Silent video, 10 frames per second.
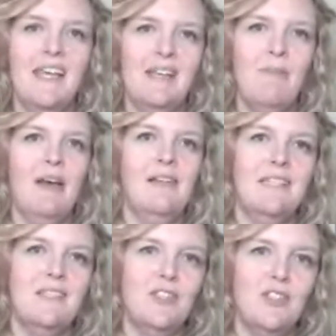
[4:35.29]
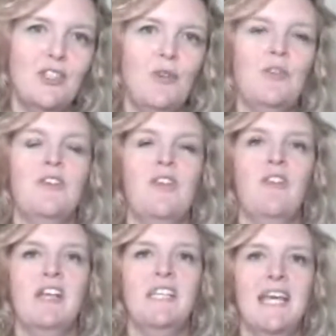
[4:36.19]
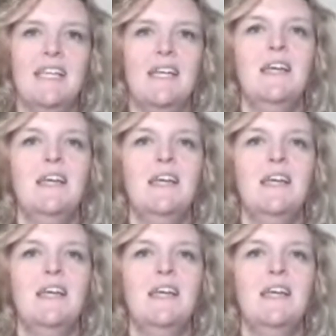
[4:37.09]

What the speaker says: email list sooner than they did.